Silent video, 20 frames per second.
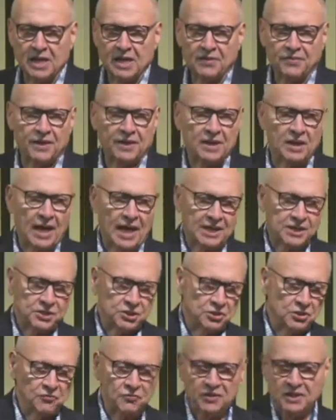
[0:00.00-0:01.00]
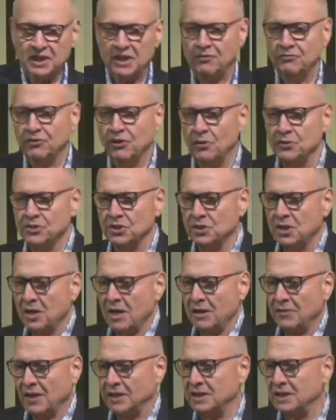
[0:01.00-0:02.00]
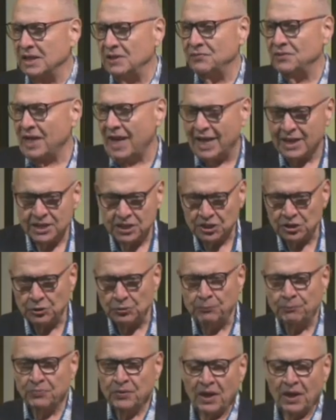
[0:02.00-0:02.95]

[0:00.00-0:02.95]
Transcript: Then he asks you to forgive those that didn't even ask you.